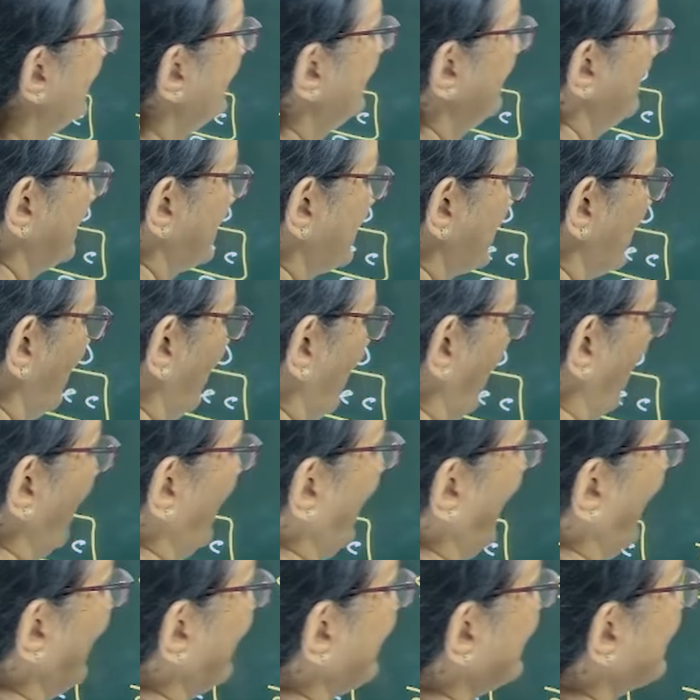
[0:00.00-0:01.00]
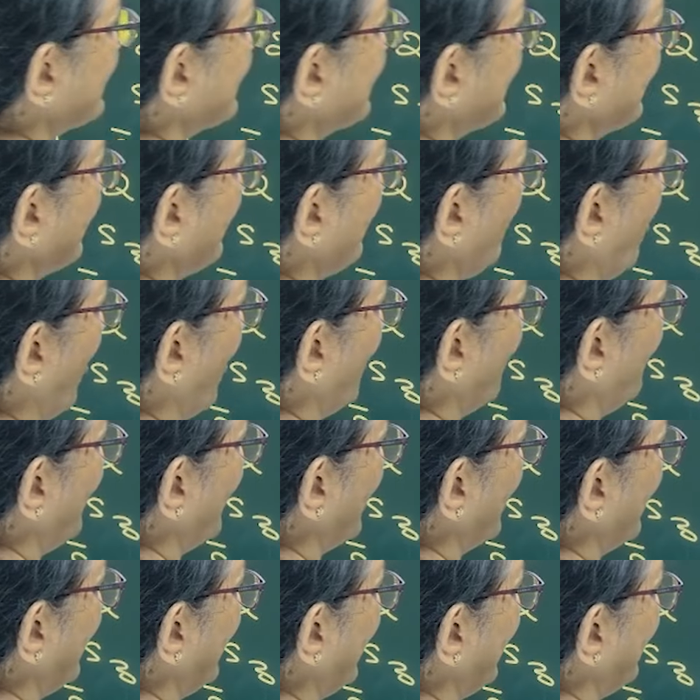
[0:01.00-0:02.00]
So, x
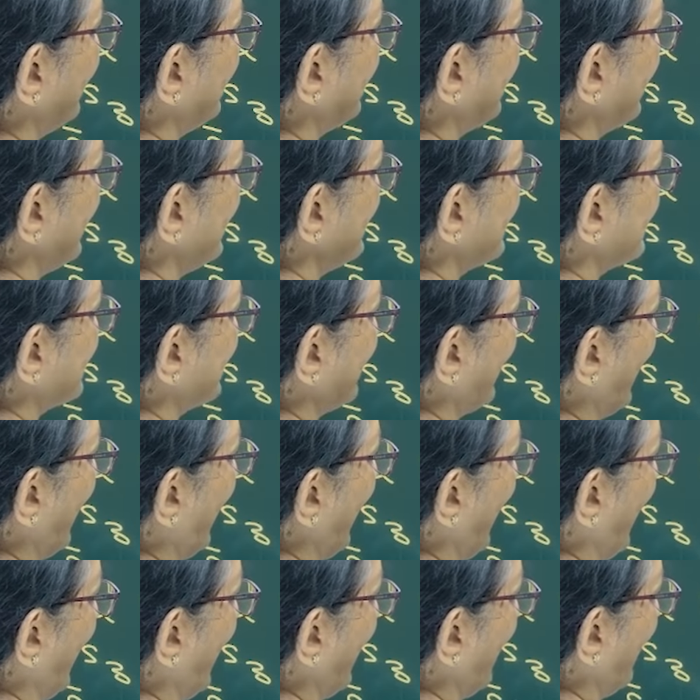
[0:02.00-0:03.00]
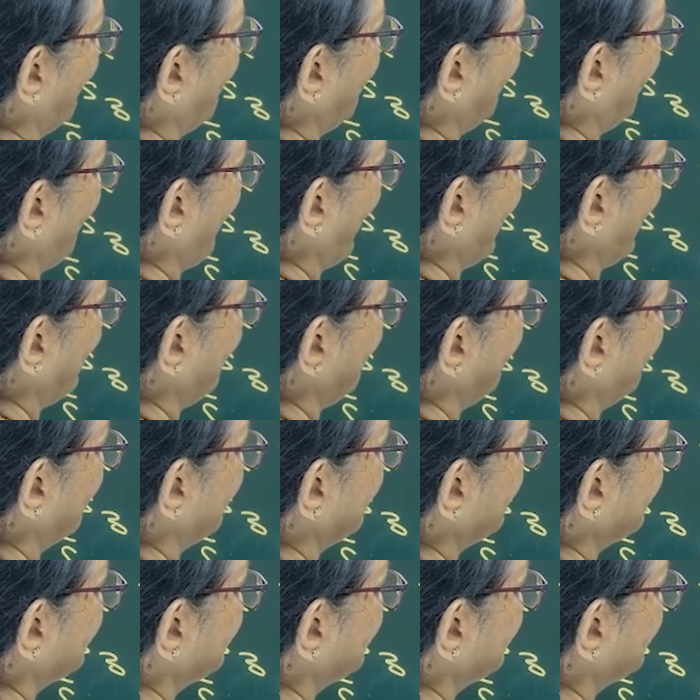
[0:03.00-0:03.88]
component is 5